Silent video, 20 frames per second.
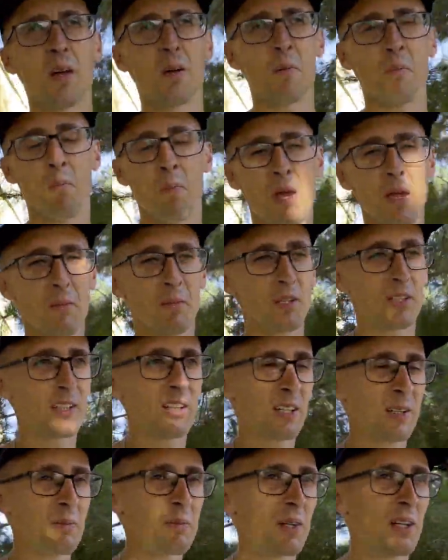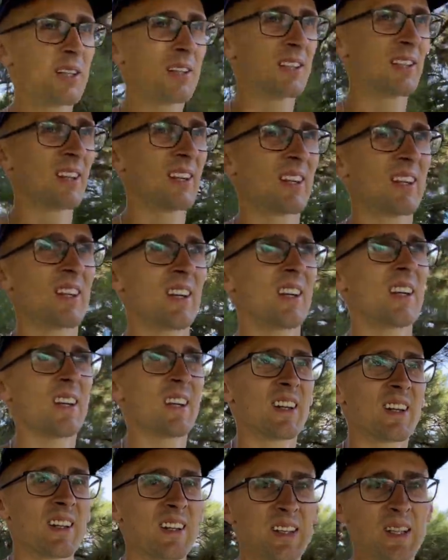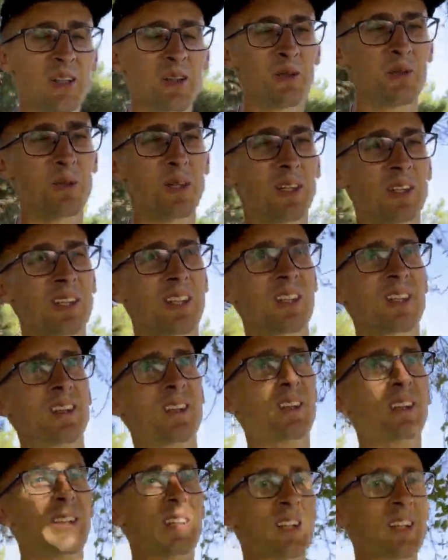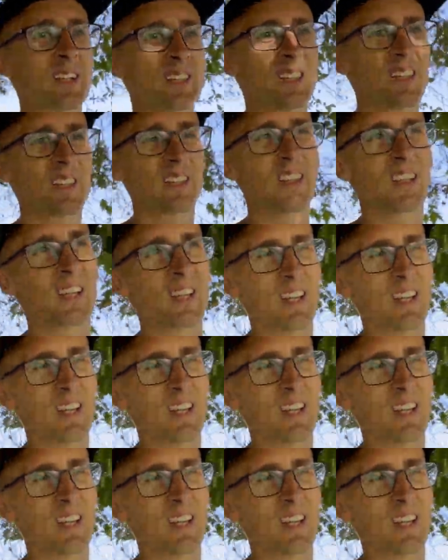Maybe that meant give me $10 and